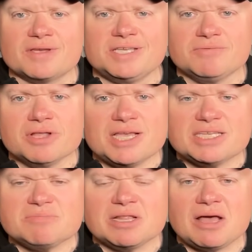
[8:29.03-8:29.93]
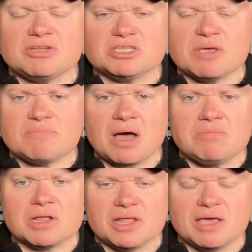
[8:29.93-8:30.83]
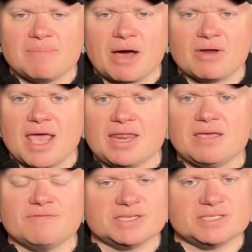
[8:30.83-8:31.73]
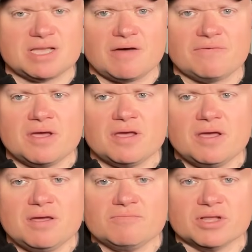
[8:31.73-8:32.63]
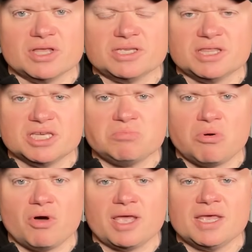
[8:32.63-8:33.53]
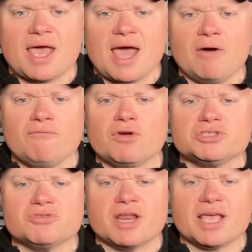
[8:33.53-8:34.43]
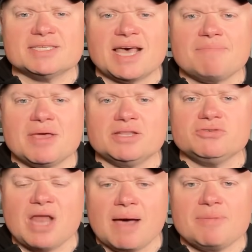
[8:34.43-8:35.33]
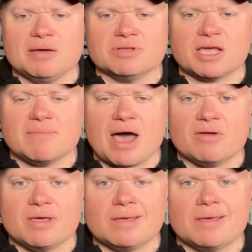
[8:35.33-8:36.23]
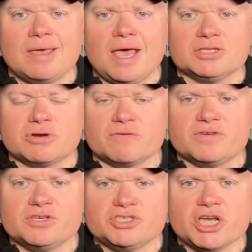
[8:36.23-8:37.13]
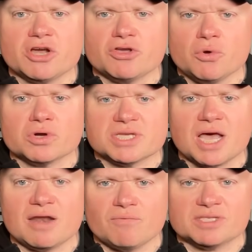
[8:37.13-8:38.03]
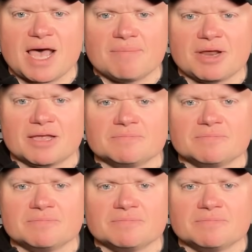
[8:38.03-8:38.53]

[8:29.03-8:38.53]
Because he really hasn't been allowed to speak publicly about any of this stuff, really, to this point. How frustrating has that been to not be able to come out and sort of share your side of what's happening?